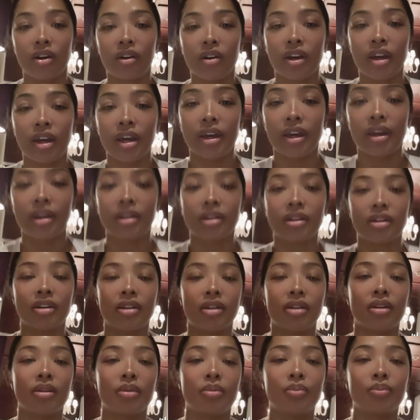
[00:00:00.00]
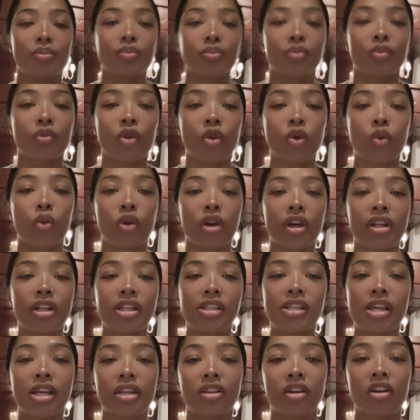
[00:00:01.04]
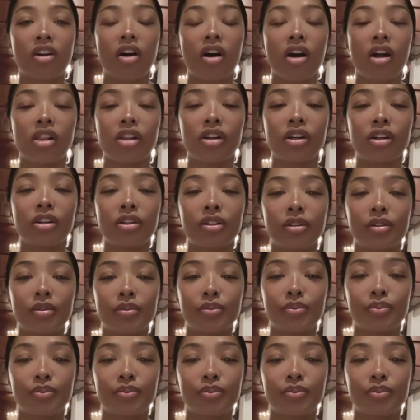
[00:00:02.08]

Okay, we're gonna take a caller.